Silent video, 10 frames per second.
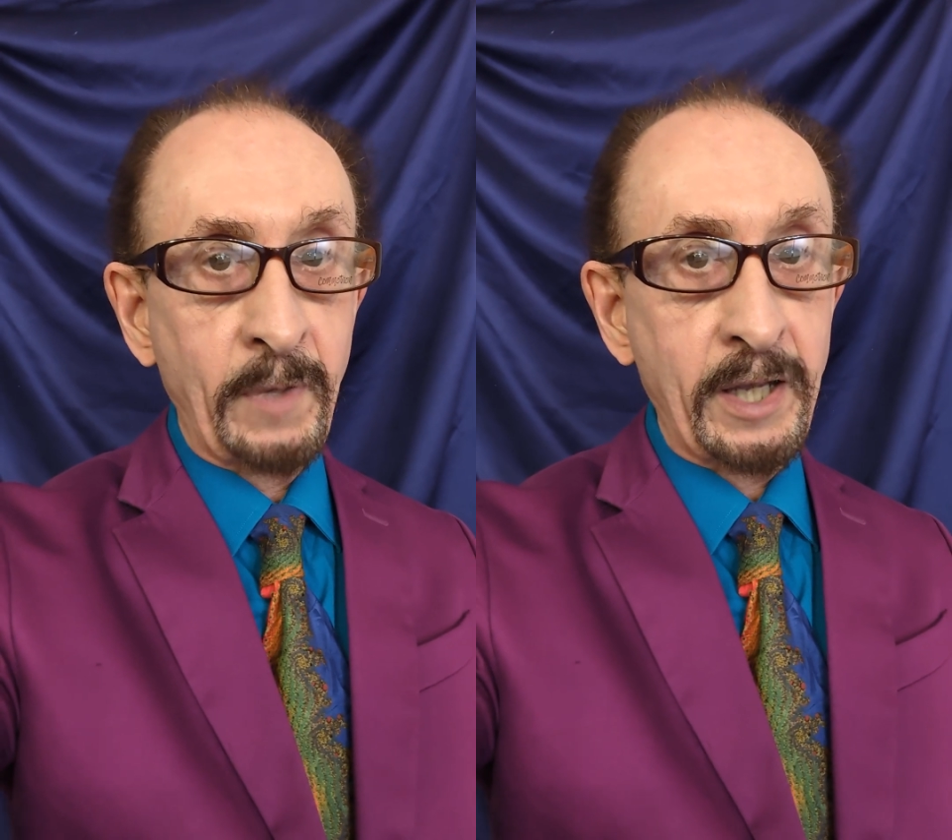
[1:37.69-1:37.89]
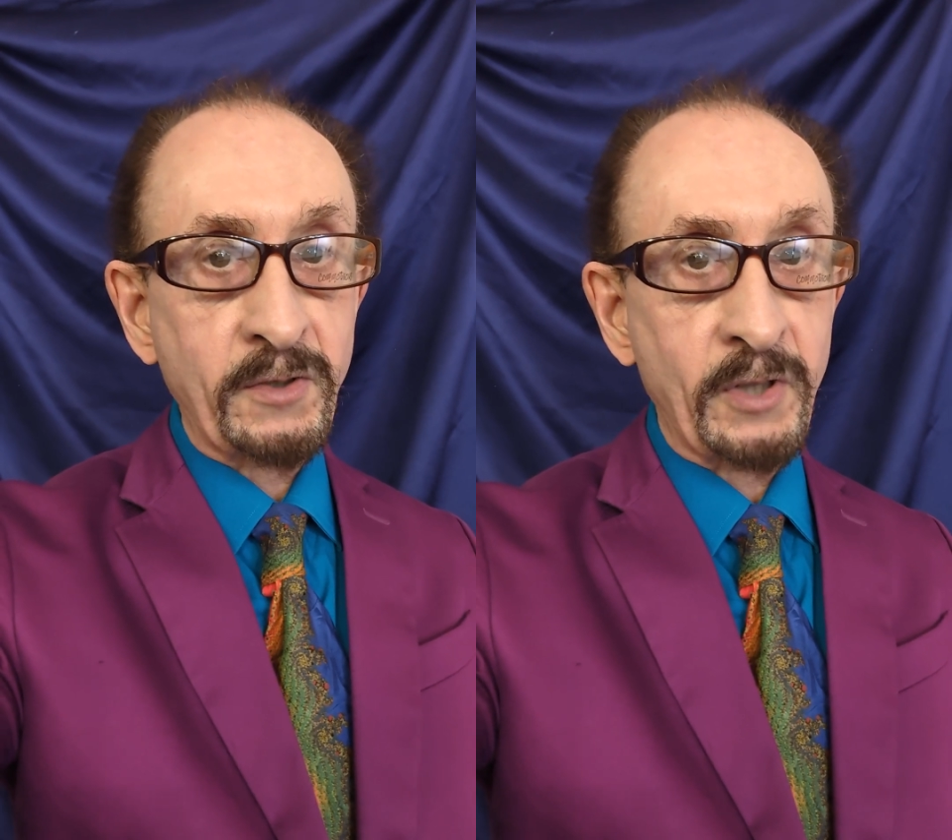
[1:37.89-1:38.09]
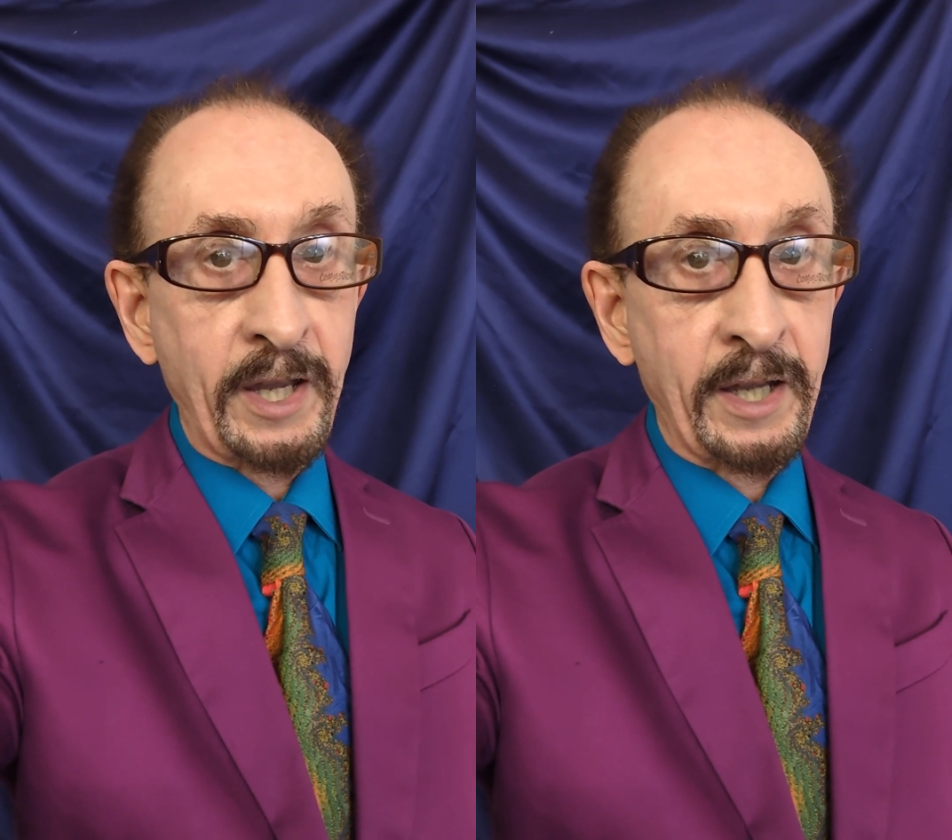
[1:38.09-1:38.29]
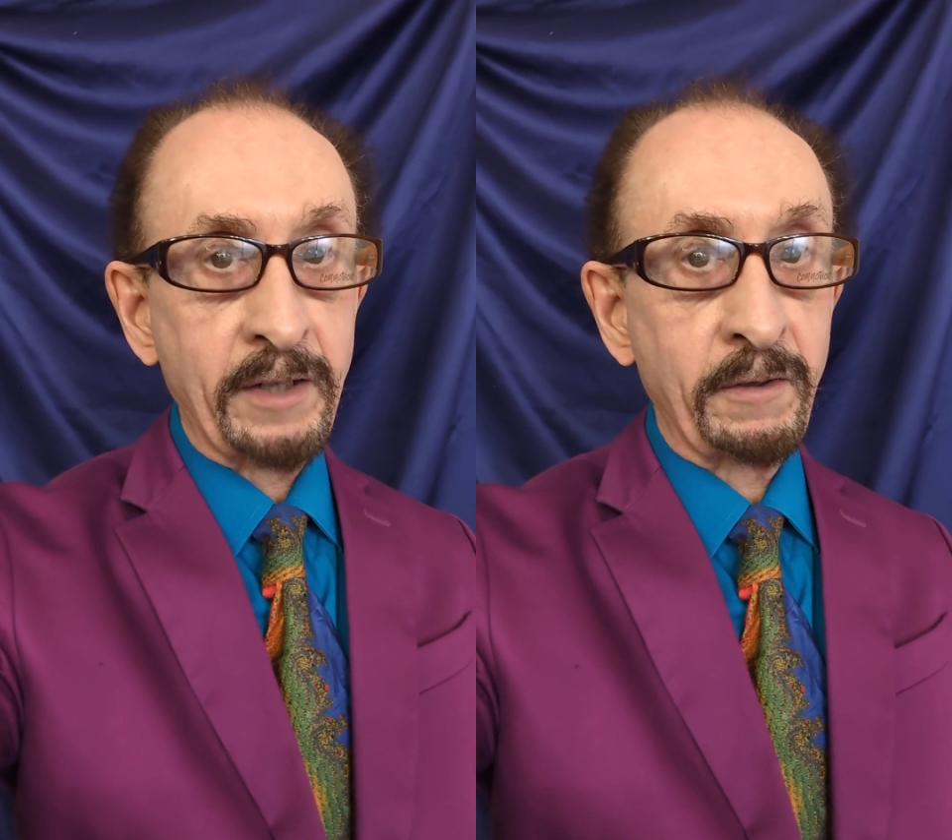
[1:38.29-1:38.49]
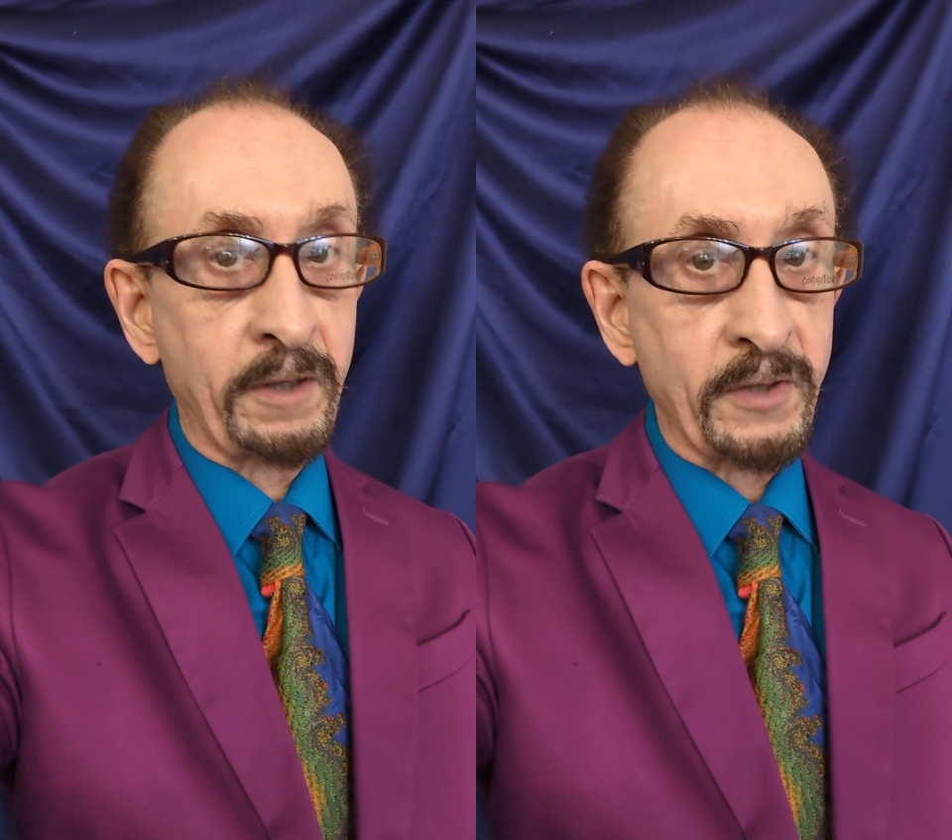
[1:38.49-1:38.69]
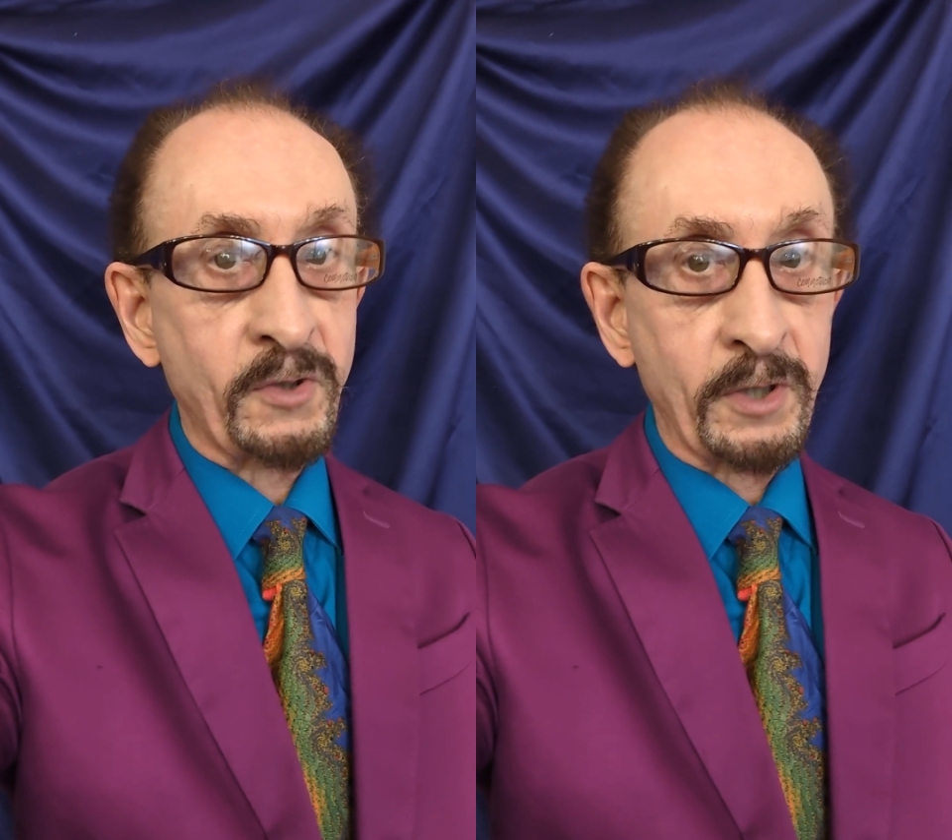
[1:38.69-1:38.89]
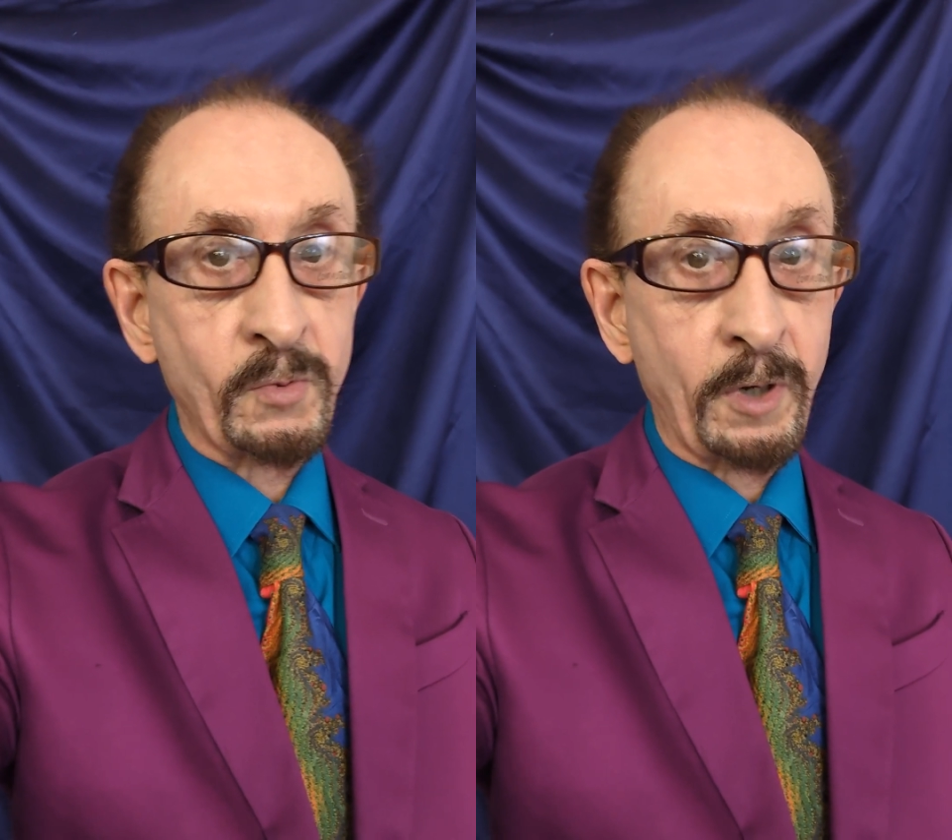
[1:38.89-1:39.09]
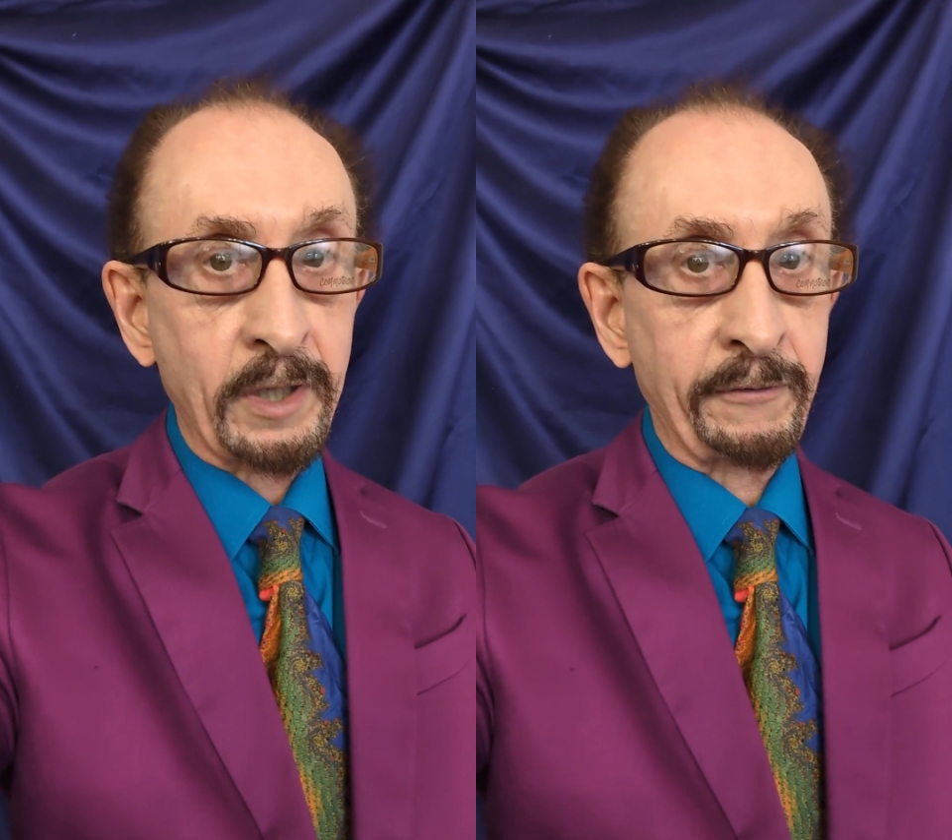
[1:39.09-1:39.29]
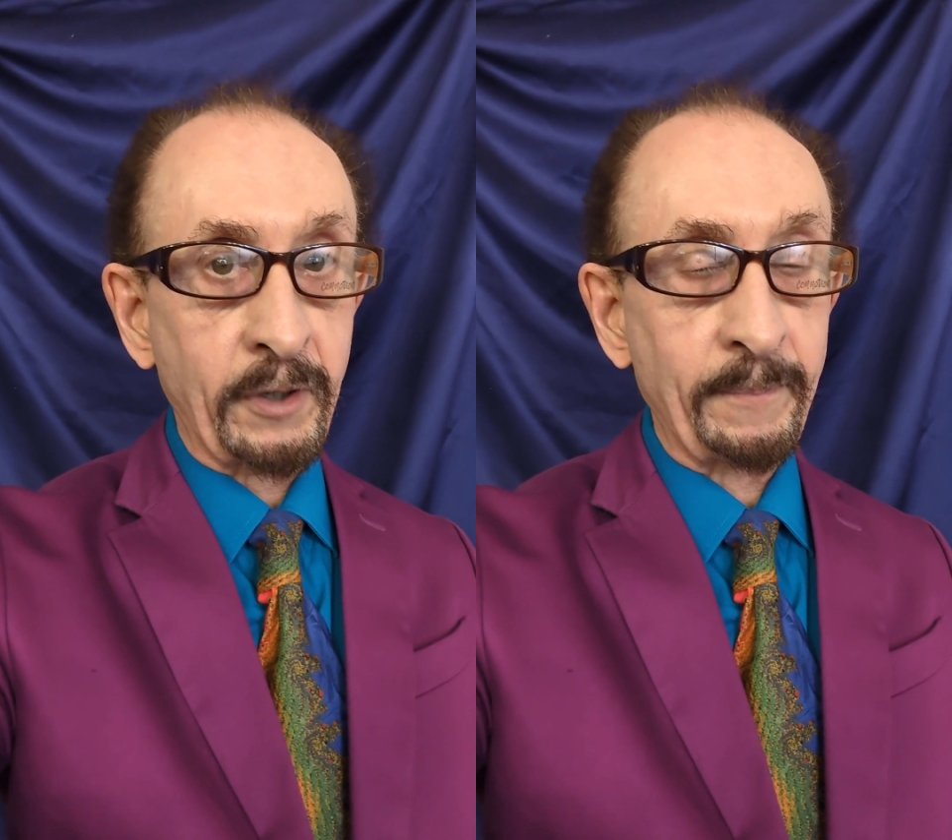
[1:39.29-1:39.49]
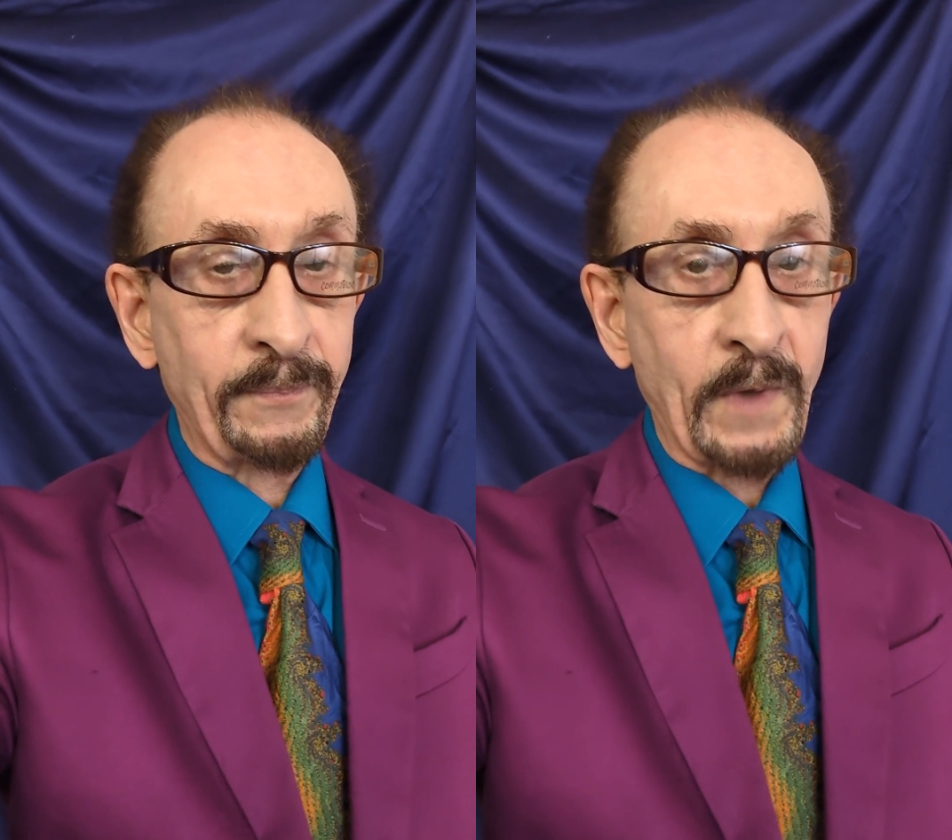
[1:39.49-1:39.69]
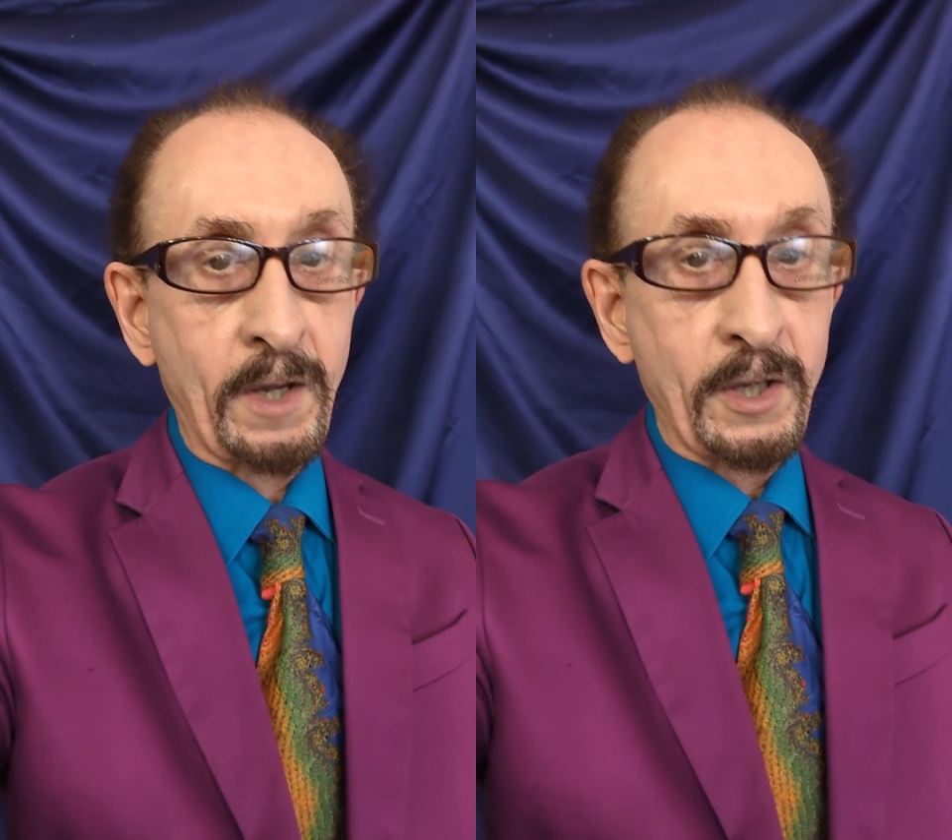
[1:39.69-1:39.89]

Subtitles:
makes, and this is one of them.